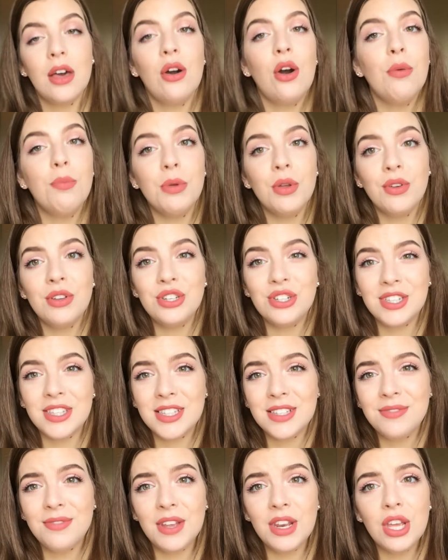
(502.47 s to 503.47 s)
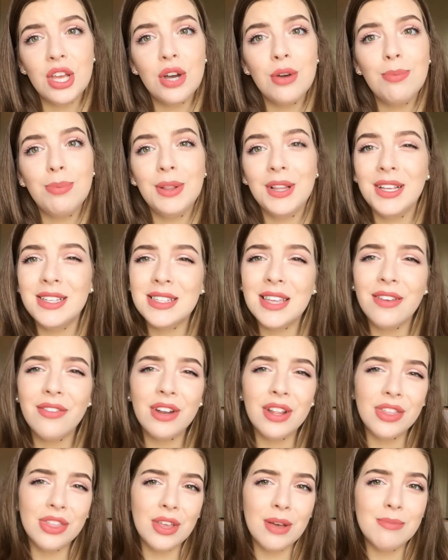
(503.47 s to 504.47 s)
Hope you enjoyed this video. Please
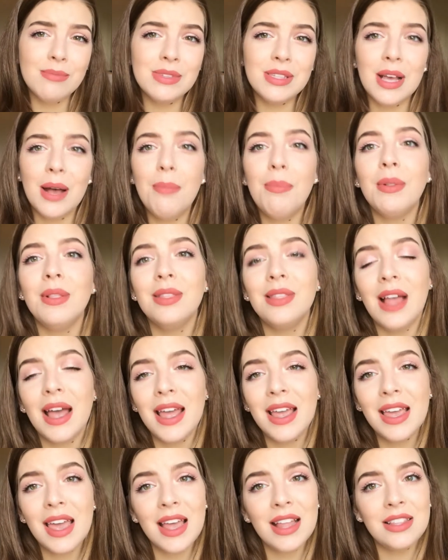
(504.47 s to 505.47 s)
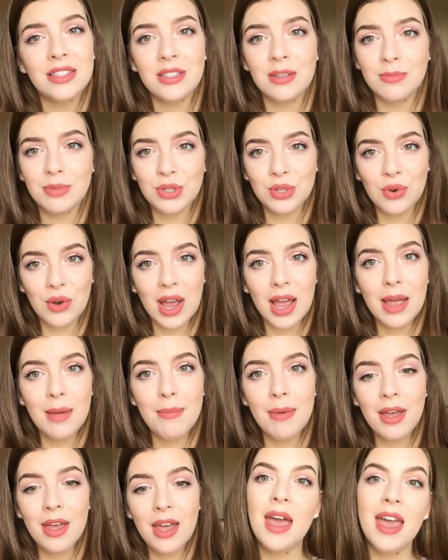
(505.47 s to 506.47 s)
give it a thumbs up, like, and
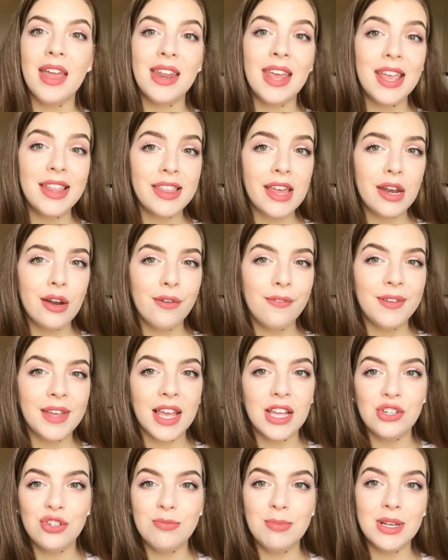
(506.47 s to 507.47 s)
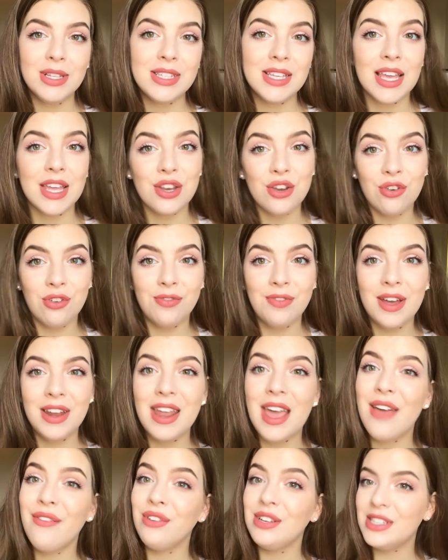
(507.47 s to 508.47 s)
subscribe, and hit that notification bell to get
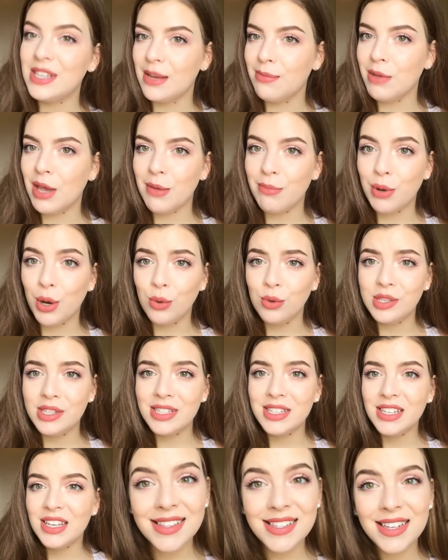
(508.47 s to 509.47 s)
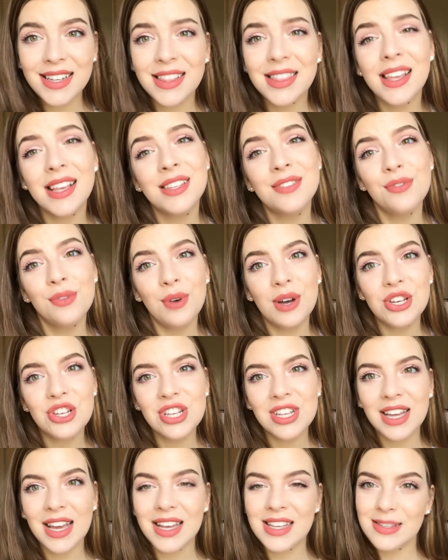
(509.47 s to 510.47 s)
notified every time I post. That's it. Thanks for
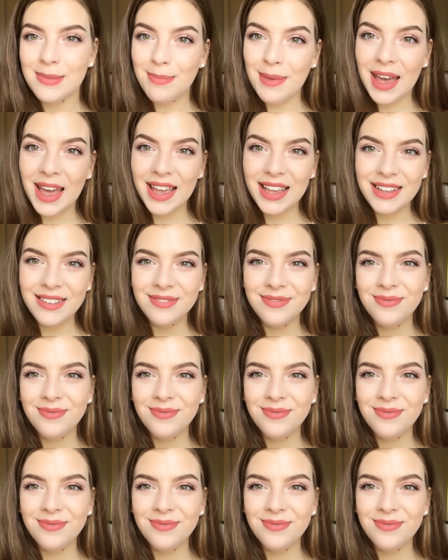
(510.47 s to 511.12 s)
watching, guys. Bye!